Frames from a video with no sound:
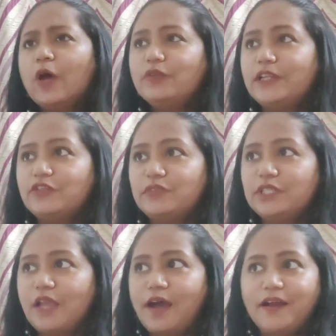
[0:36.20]
Now that
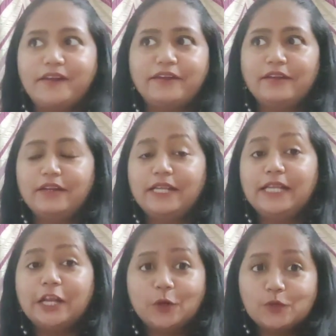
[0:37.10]
we are
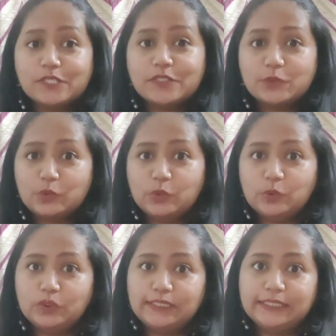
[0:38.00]
close
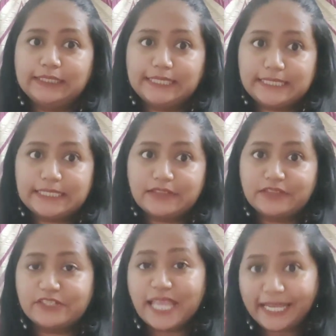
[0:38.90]
to this
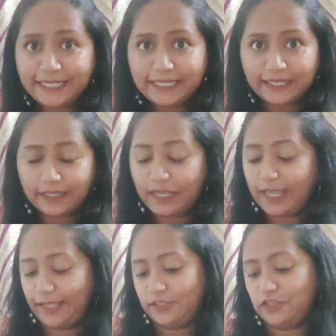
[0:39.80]
year's ending,
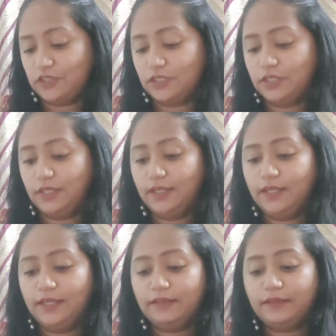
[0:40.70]
and
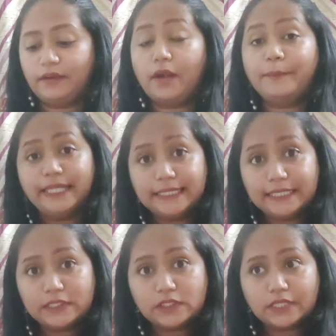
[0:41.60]
there are many
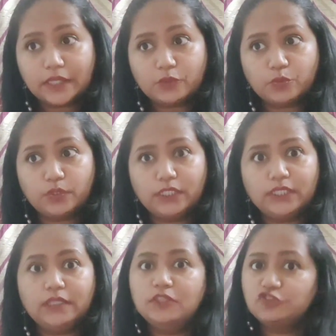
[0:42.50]
things that
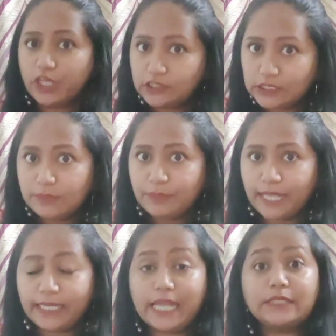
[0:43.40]
we generally
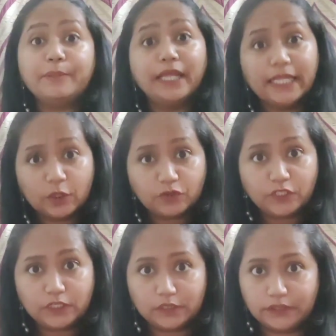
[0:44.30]
plan at the beginning of
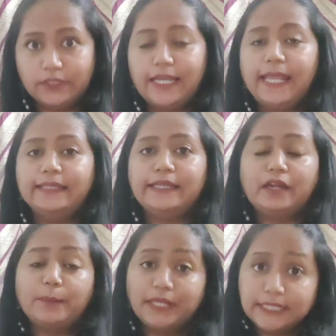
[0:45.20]
the year, and
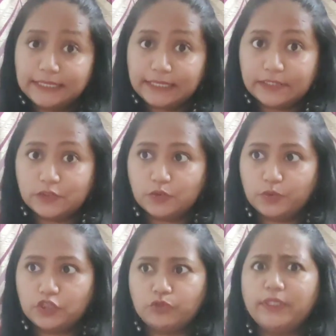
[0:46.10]
there are many things
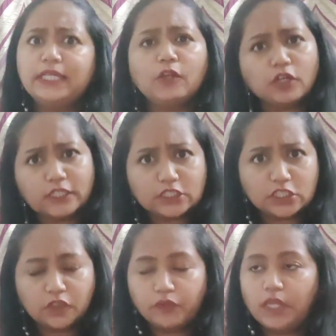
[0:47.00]
which we cannot
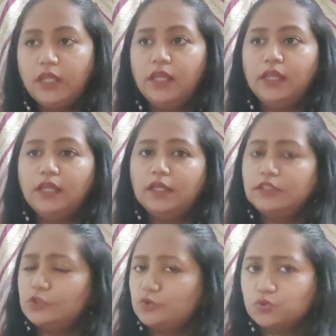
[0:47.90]
achieve
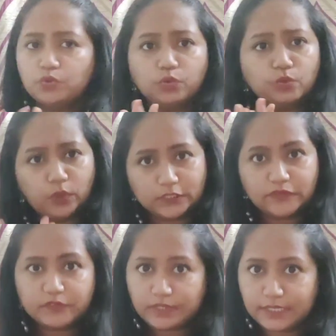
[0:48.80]
due to
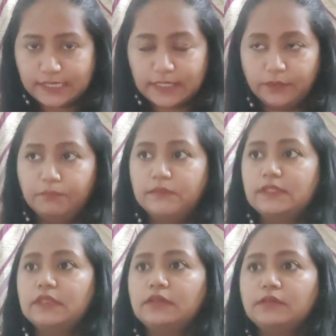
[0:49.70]
whatever reason.